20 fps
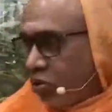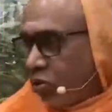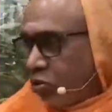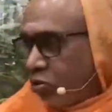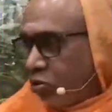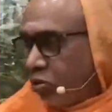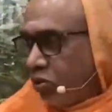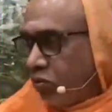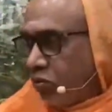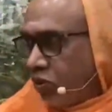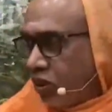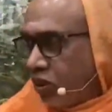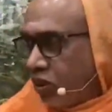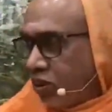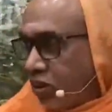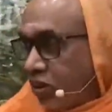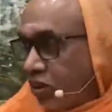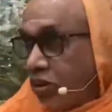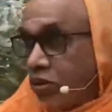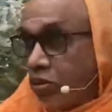So two
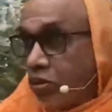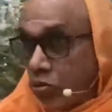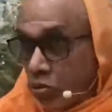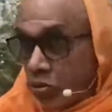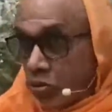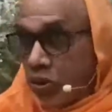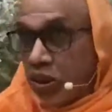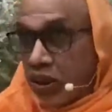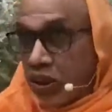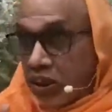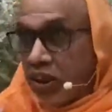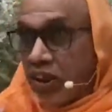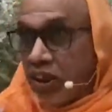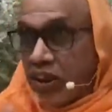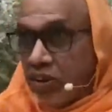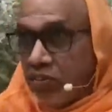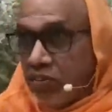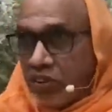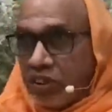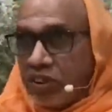differences, two
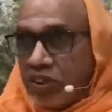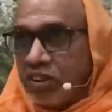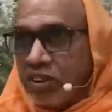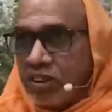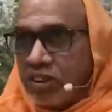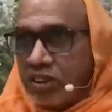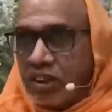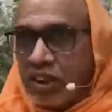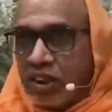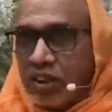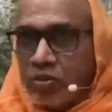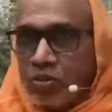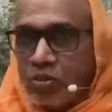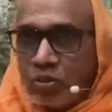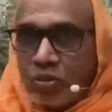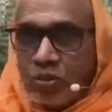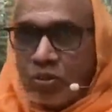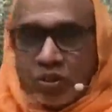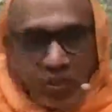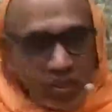critical differences I
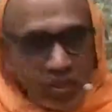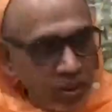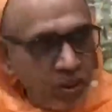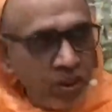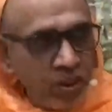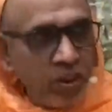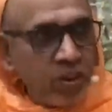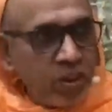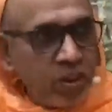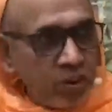have told.